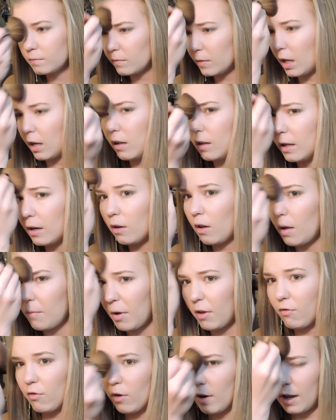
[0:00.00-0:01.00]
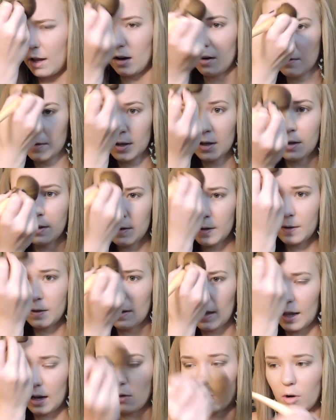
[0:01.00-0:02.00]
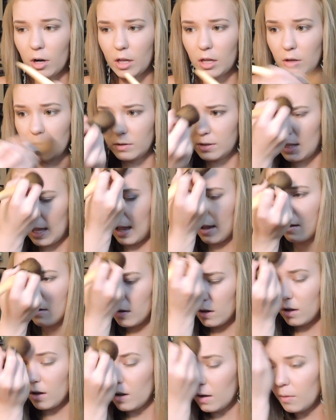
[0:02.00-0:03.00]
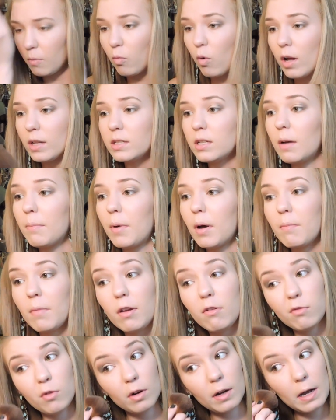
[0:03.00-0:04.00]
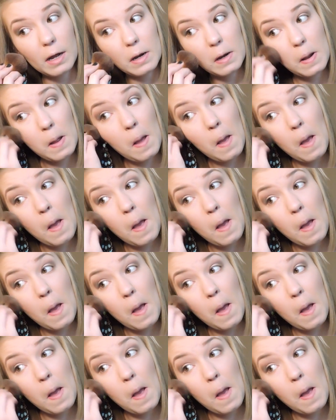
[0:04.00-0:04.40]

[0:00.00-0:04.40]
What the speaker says: And a little on my forehead. I didn't want to use that What's Up on my forehead.